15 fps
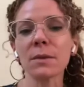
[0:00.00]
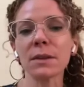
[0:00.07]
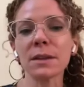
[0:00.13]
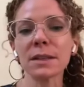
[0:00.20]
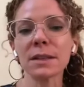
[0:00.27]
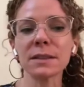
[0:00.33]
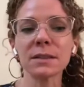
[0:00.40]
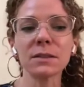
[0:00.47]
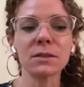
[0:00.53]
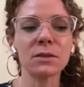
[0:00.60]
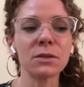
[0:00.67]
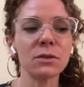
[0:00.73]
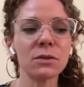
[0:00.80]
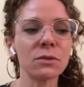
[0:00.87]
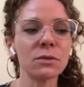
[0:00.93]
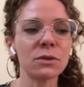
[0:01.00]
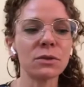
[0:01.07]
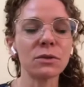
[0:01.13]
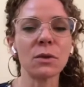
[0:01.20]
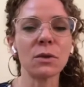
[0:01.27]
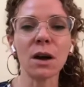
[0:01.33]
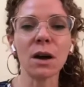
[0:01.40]
This is due
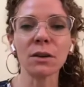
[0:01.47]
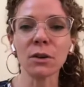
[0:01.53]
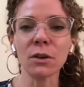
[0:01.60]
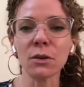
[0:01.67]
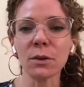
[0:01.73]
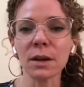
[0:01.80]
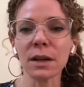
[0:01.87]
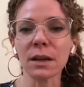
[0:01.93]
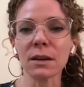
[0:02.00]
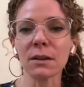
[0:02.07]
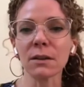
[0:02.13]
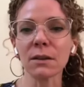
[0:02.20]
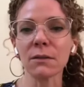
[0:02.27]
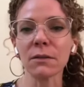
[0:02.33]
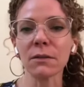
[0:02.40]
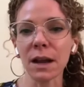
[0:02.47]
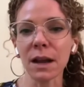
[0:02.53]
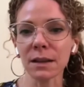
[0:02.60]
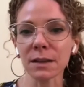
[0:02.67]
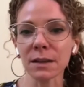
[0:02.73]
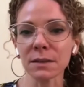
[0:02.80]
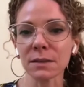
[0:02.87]
to ongoing
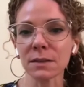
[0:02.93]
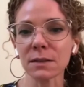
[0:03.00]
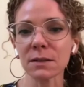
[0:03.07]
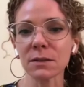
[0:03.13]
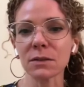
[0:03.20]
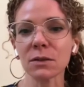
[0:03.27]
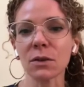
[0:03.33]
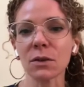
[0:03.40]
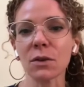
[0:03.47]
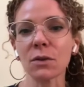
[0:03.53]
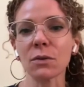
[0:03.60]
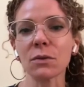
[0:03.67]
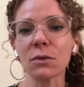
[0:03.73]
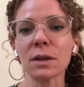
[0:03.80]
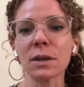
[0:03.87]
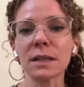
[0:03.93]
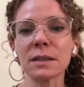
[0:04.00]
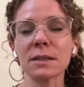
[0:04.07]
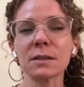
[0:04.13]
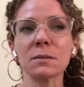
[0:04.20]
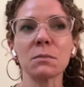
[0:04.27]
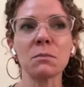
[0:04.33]
violence, so
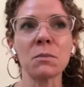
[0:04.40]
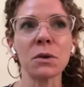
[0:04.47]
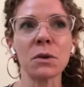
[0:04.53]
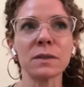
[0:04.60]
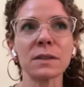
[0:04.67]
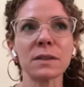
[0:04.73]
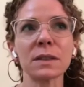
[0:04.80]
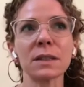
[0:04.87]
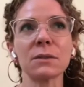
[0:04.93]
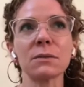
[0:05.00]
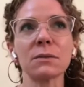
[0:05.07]
it's mostly